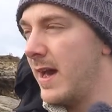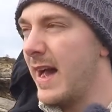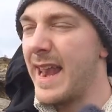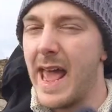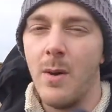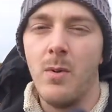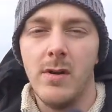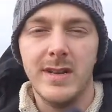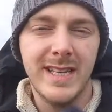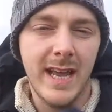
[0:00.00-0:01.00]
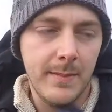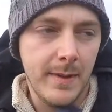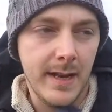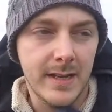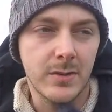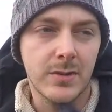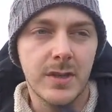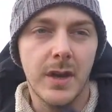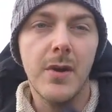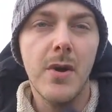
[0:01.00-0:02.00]
an hour and 10 minutes or
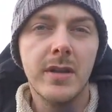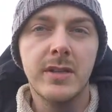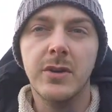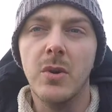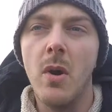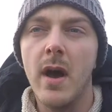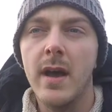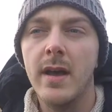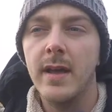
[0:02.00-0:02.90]
so to uh,